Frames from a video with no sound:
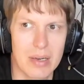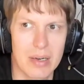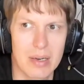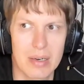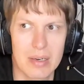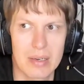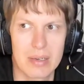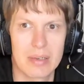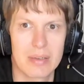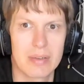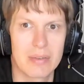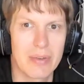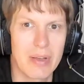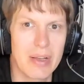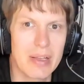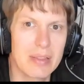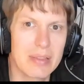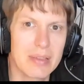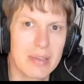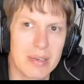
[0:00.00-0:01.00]
Uh,
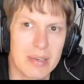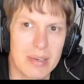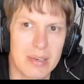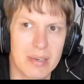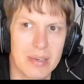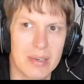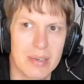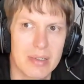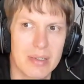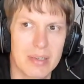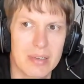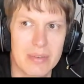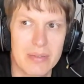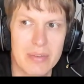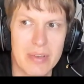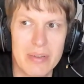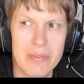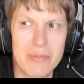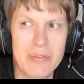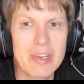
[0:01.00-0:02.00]
then uh, uh,
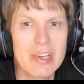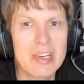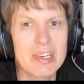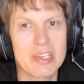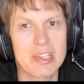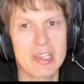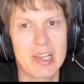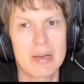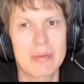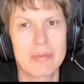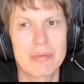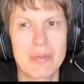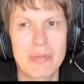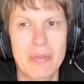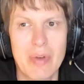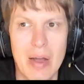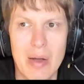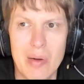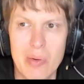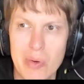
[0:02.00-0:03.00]
we are finishing up
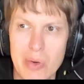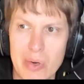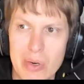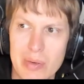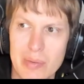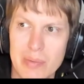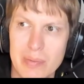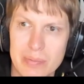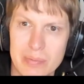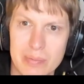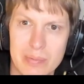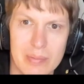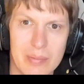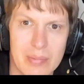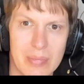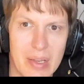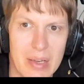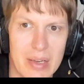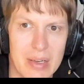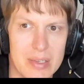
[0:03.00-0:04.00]
with our
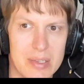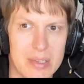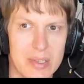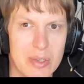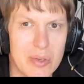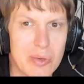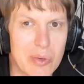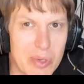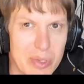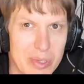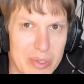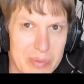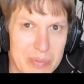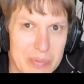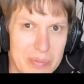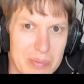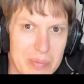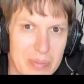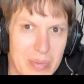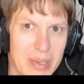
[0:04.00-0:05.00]
mm, uh, security,
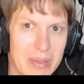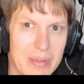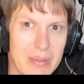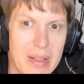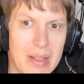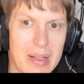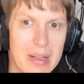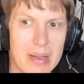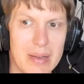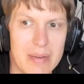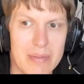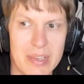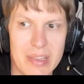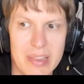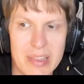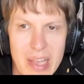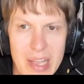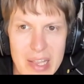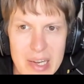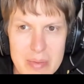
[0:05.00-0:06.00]
right? The
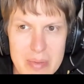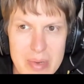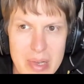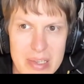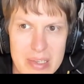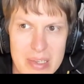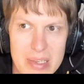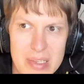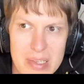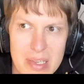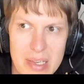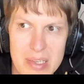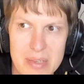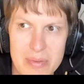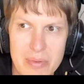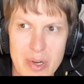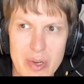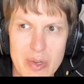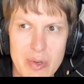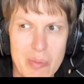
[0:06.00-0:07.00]
databases
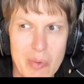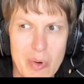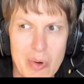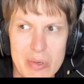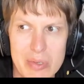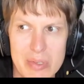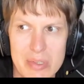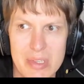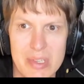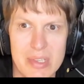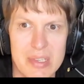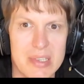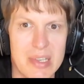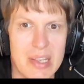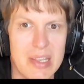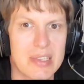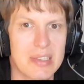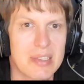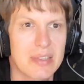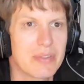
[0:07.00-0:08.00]
is where your most
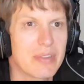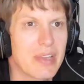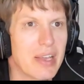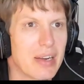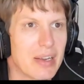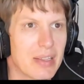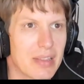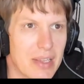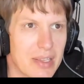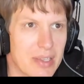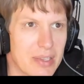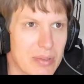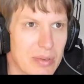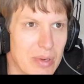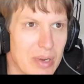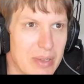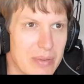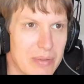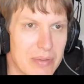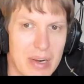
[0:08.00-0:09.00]
sensitive data tends
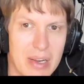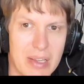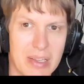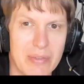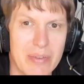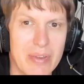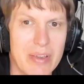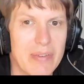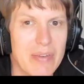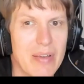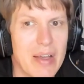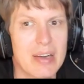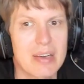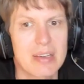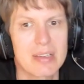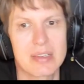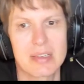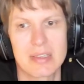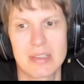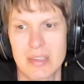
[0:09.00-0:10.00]
to live, right? I think that
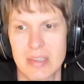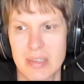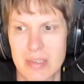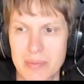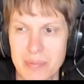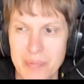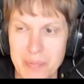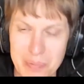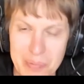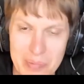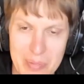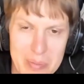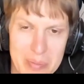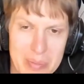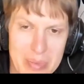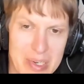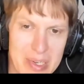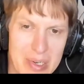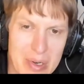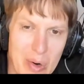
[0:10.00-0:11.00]
is um,
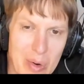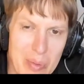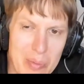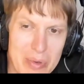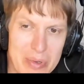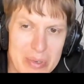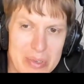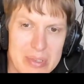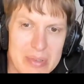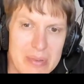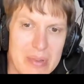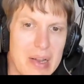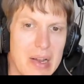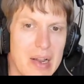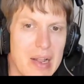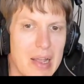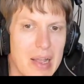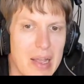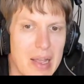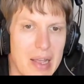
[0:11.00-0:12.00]
mm, pretty obvious.
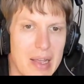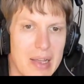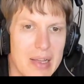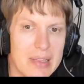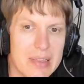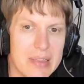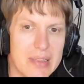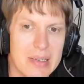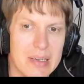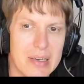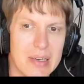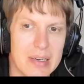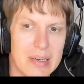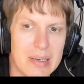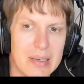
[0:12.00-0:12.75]
And